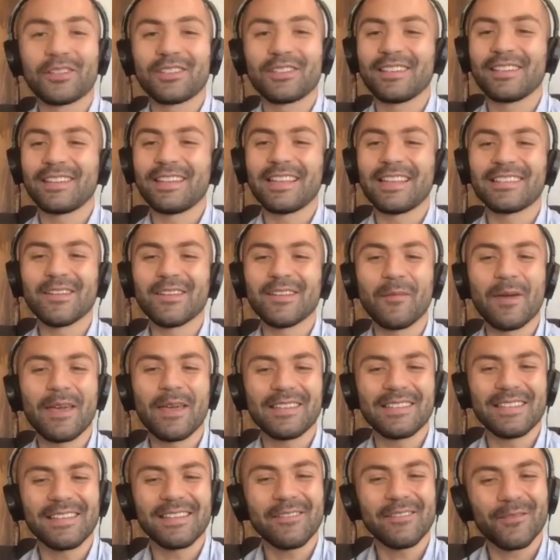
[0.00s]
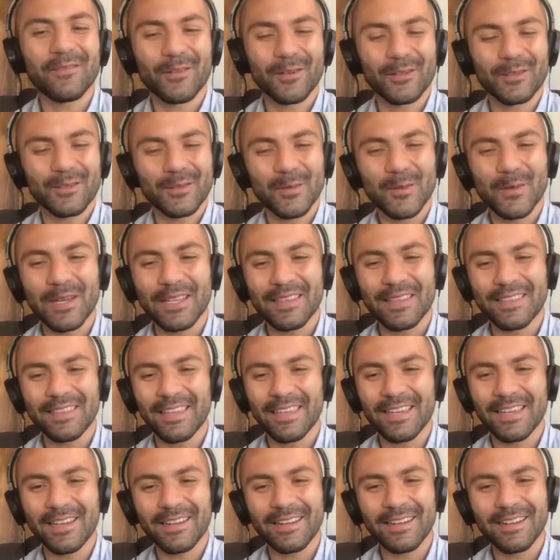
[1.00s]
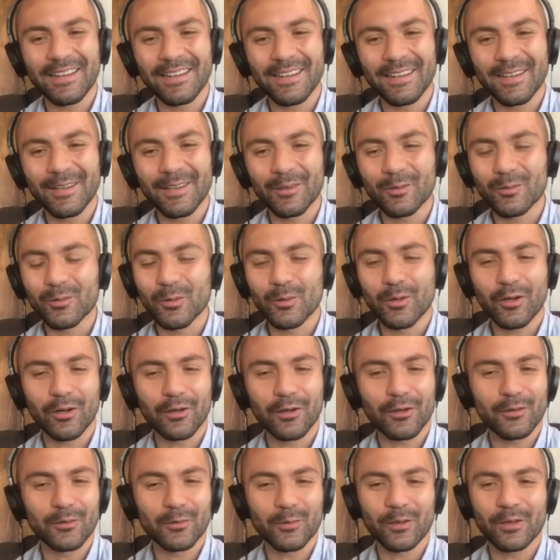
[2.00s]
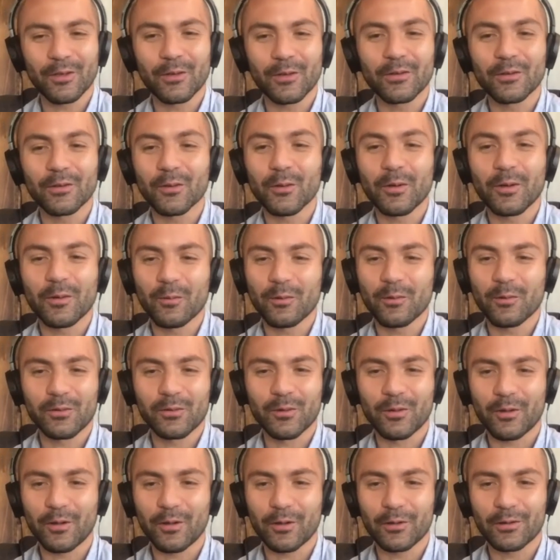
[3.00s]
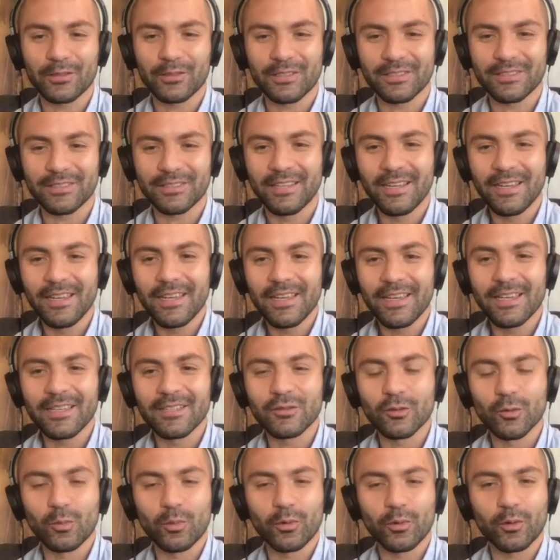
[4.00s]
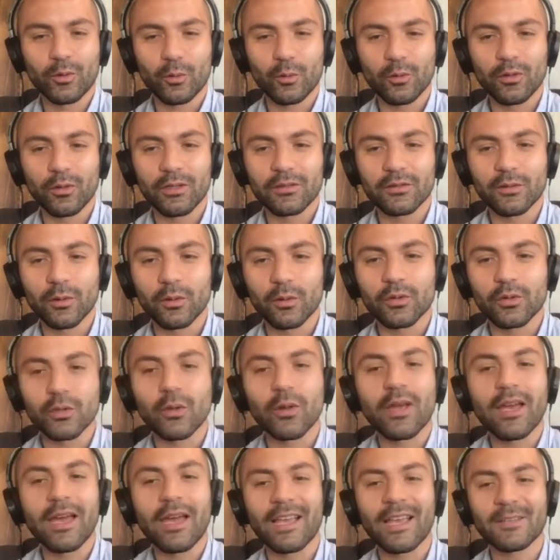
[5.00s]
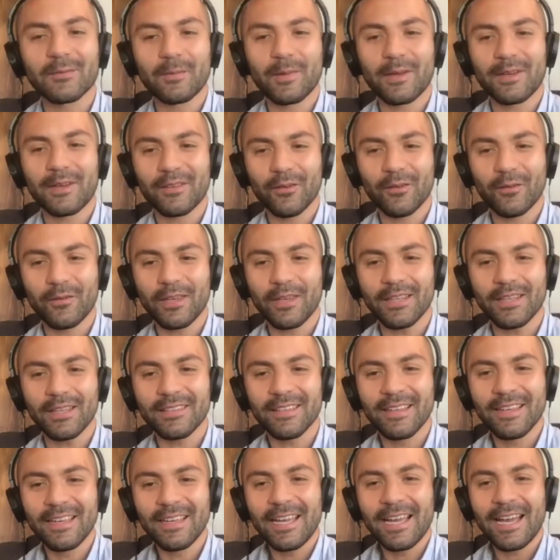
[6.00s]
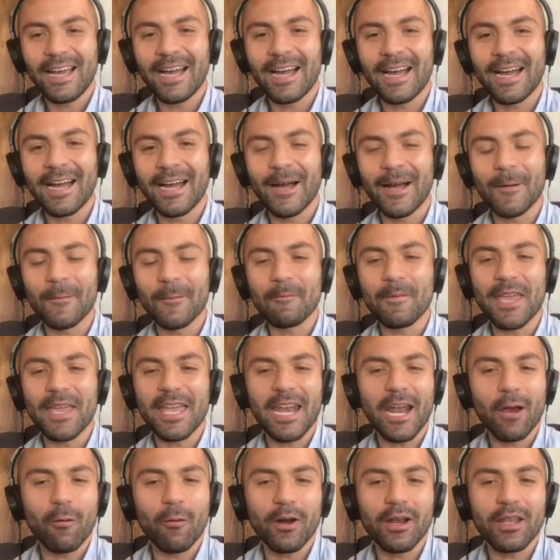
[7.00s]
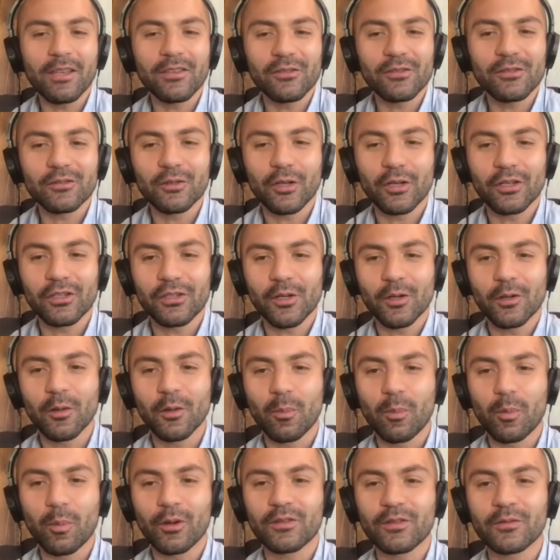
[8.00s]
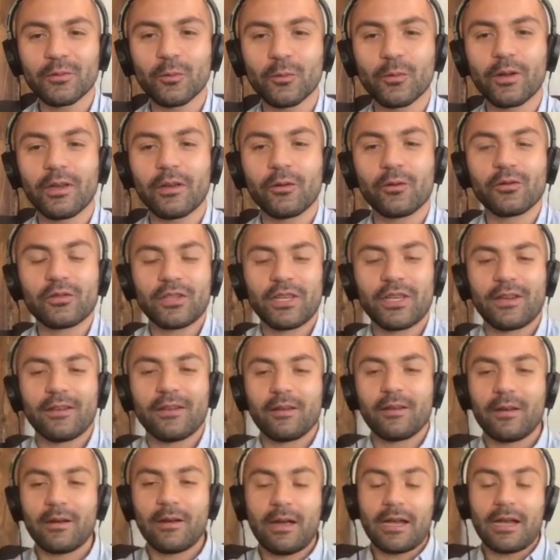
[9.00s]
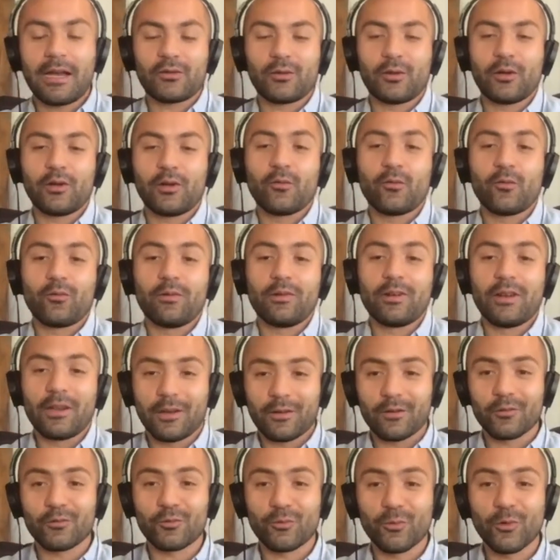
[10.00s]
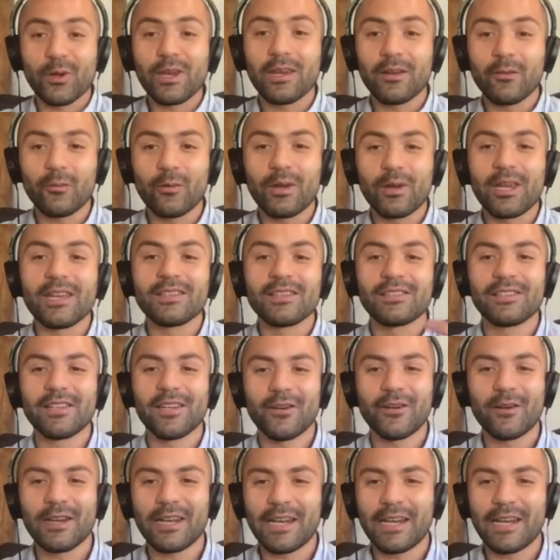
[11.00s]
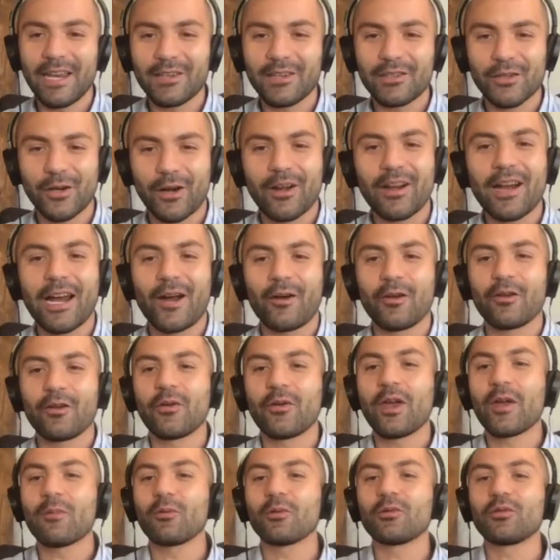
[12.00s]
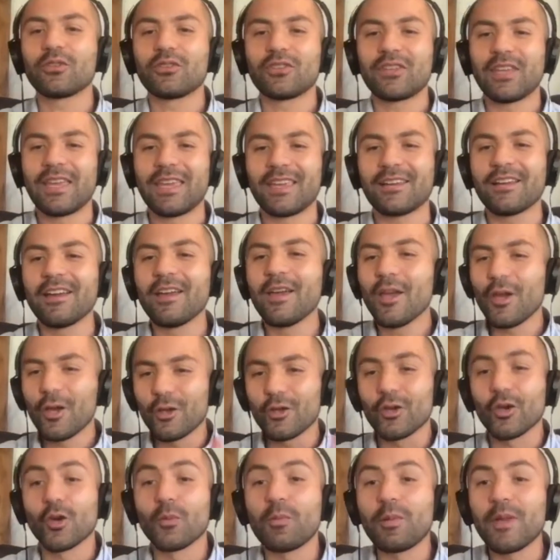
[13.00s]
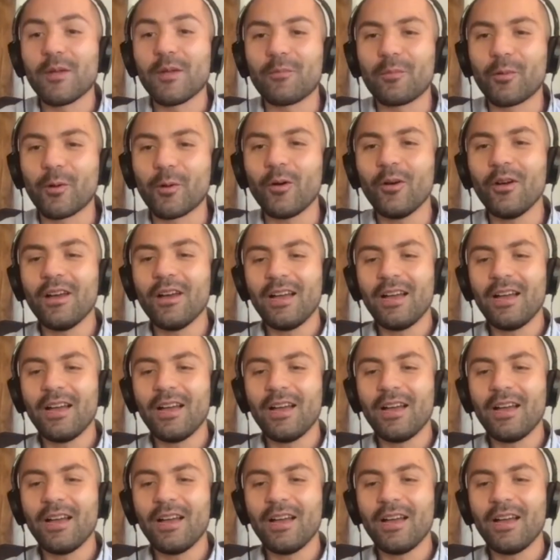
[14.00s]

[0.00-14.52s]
that's amazing. First of all, I think True Colors, what you're doing with True Colors is super cool. The social aspect of it, and I want to just touch on the points what you said. Actually, like re-engineering HR, how you're able to take your people,